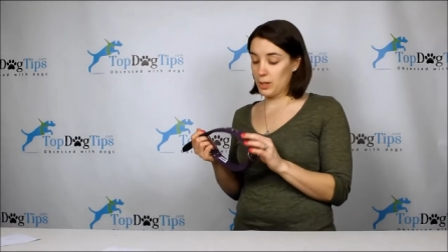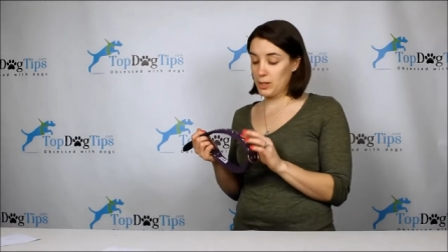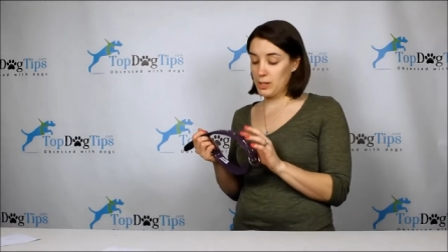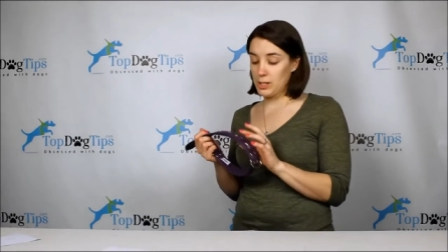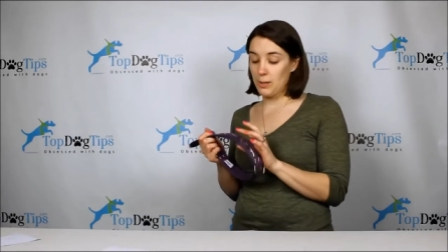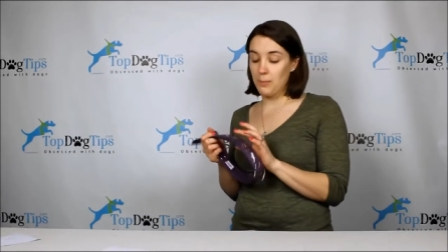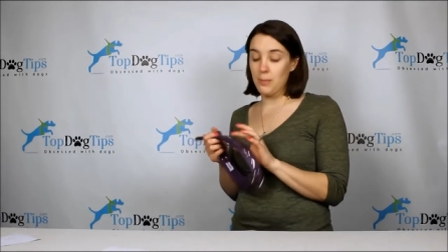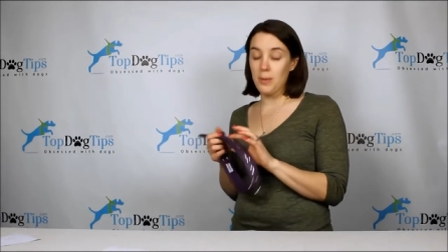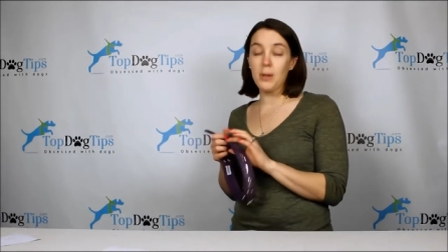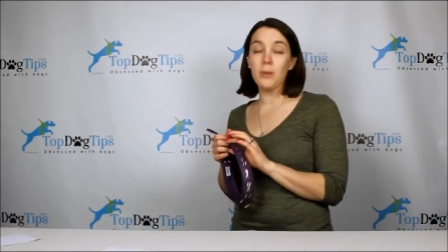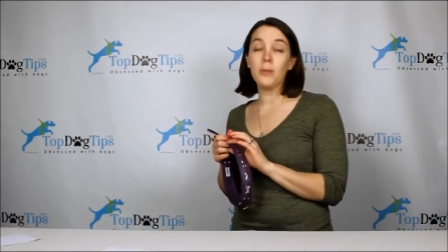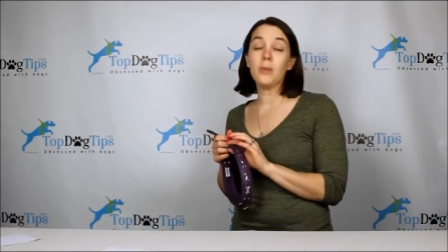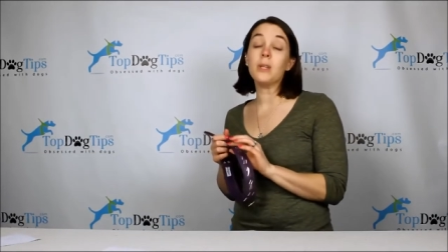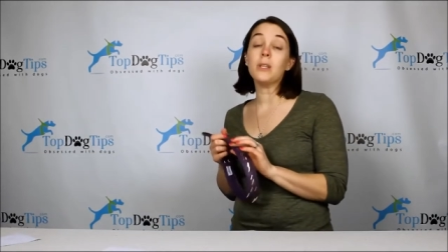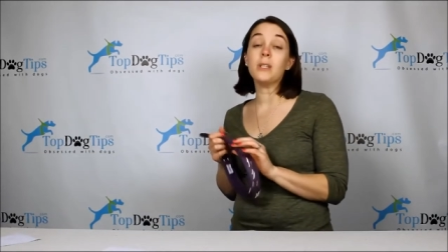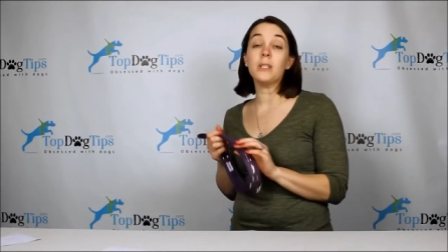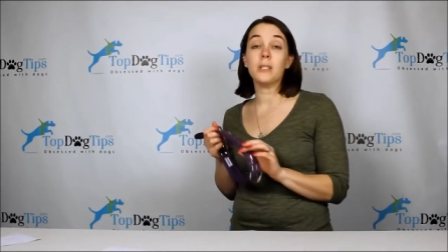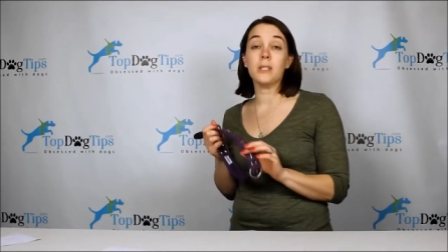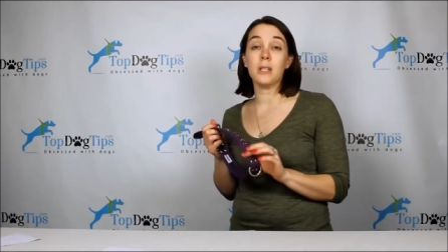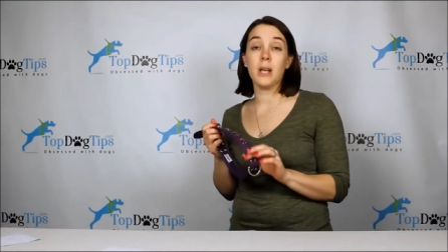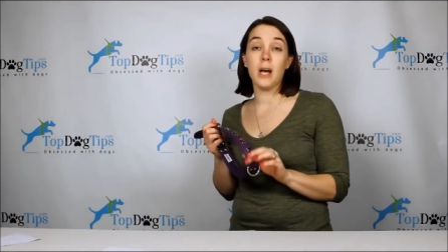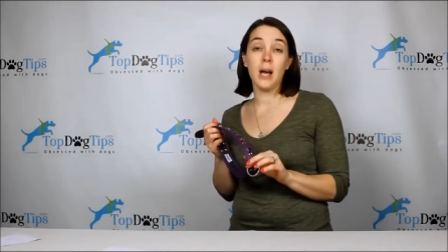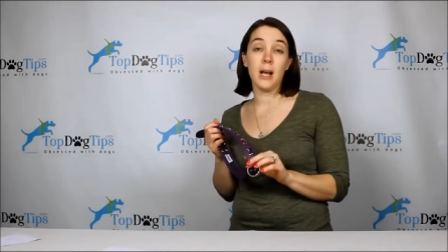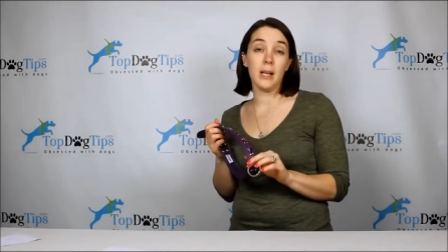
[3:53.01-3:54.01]
something with a
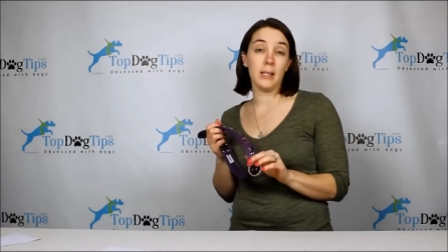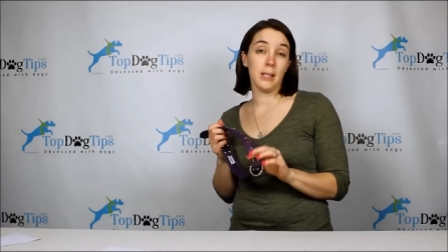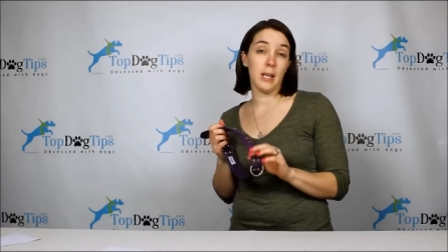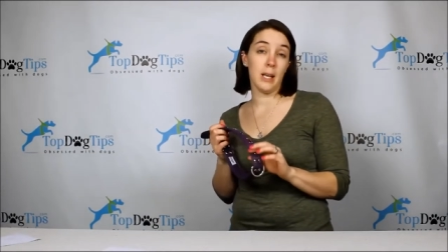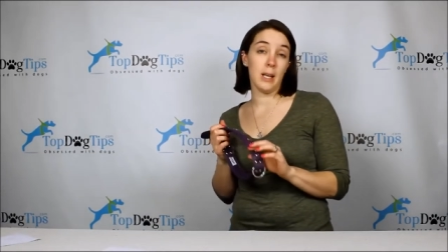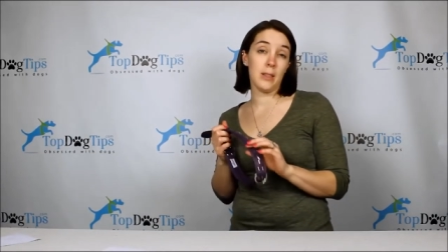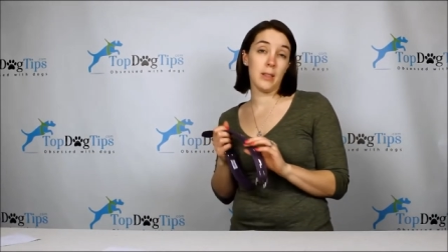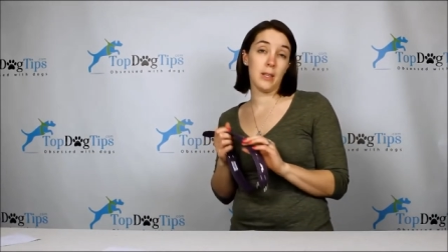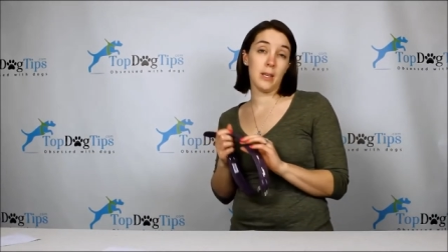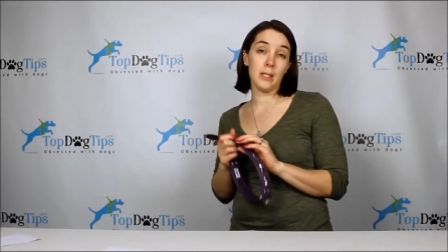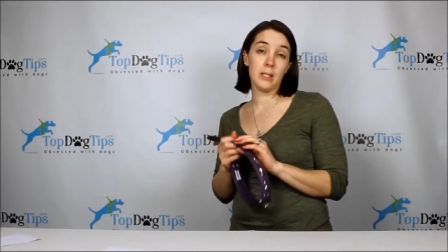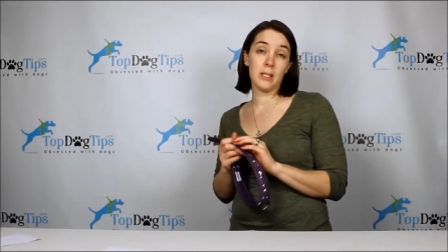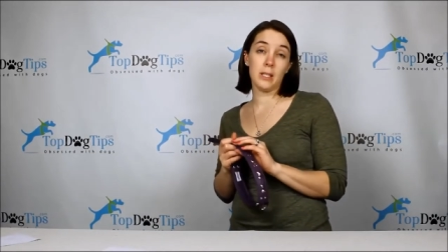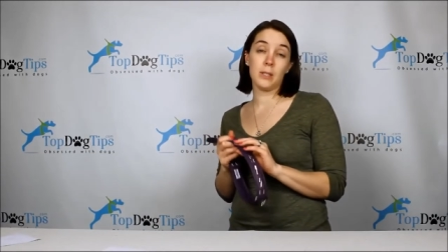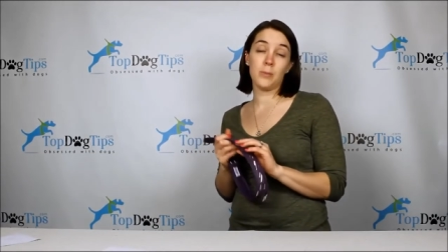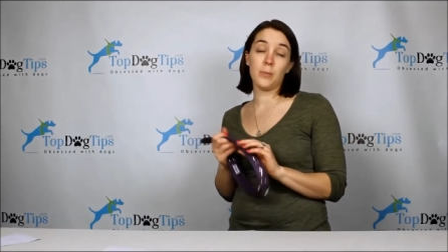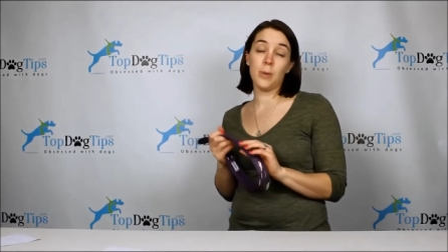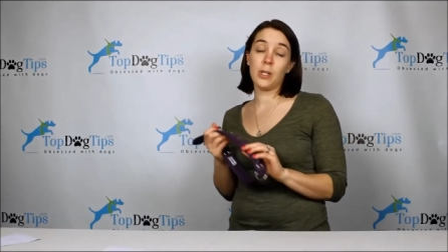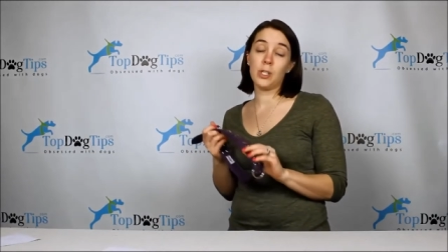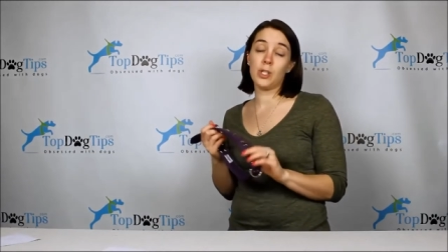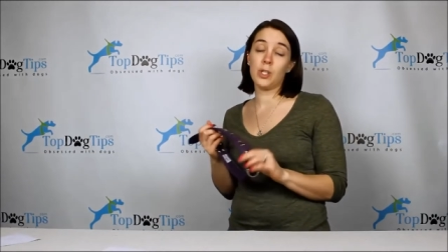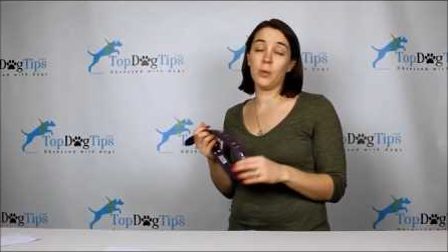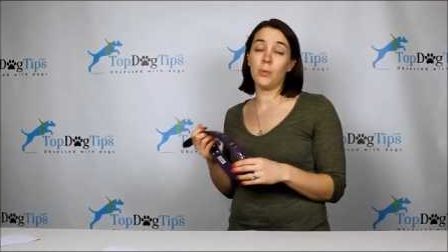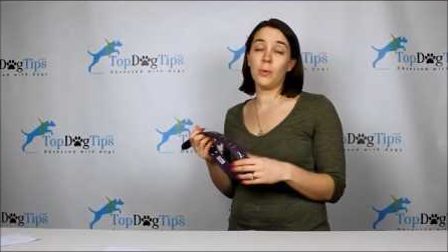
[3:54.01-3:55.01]
design like this,
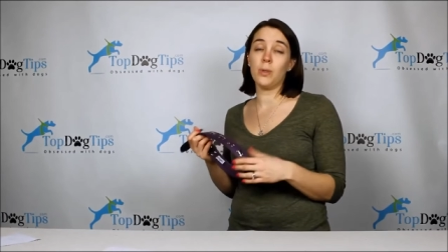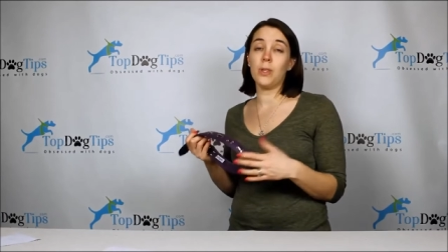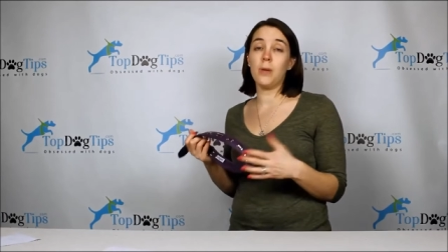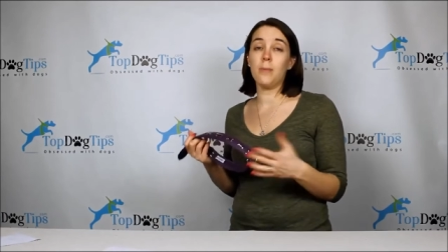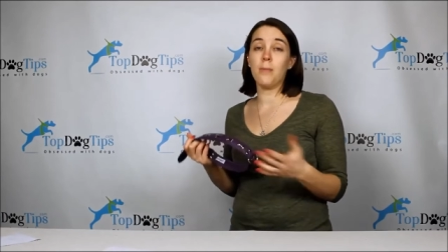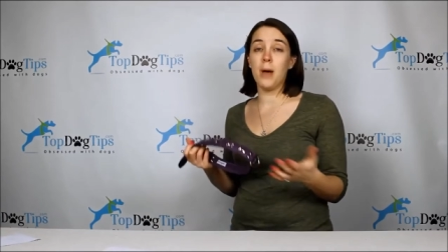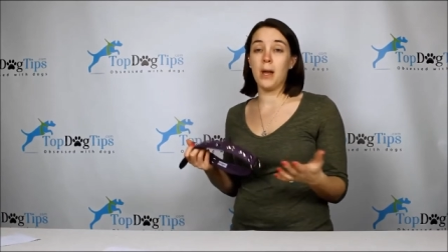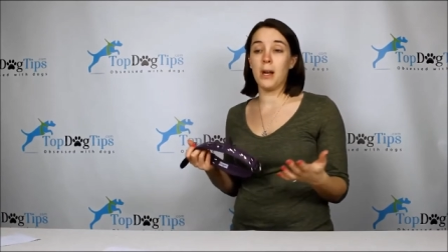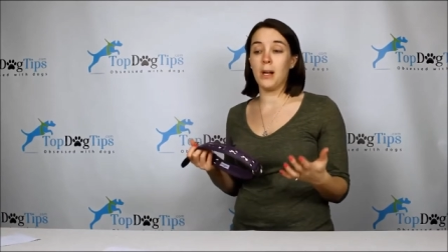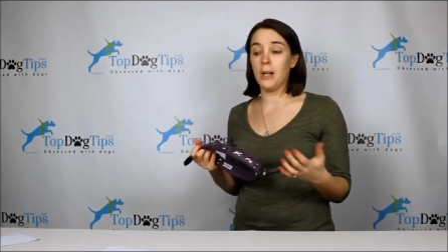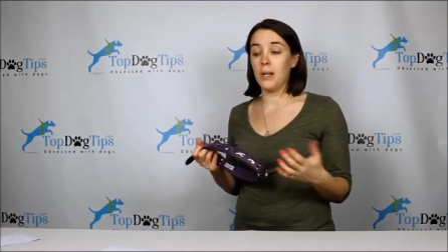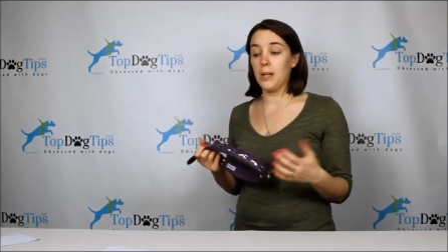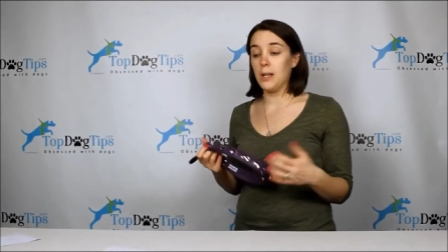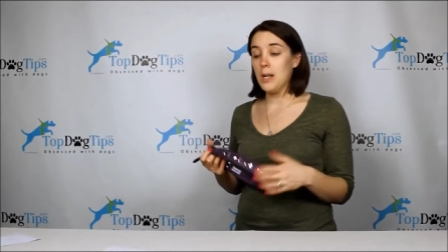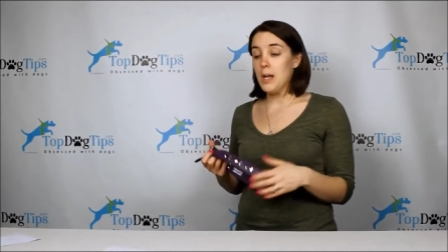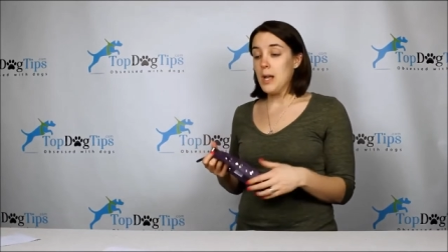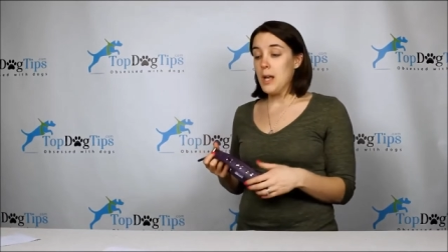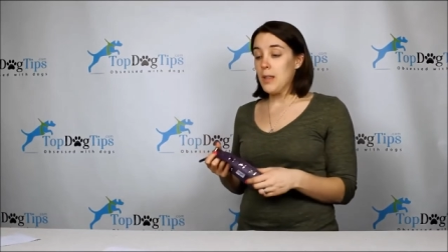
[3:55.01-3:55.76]
especially with the metal,